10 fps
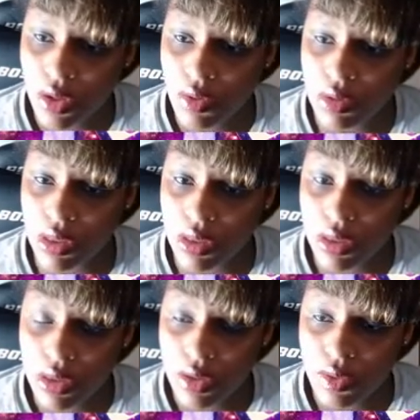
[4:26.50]
What?
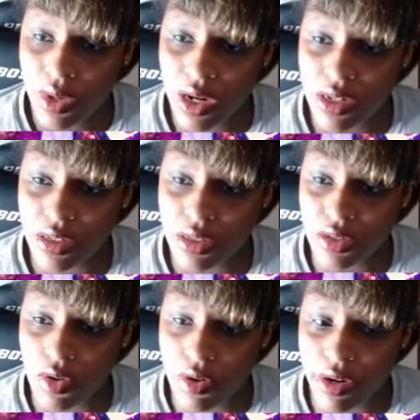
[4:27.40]
Where the
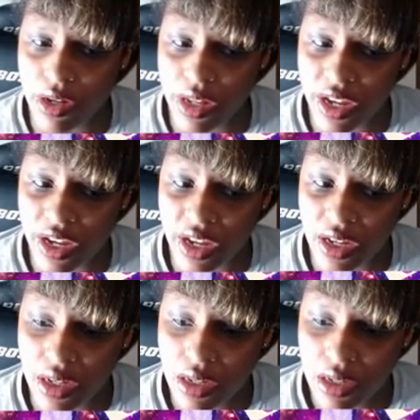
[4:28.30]
tutorial at?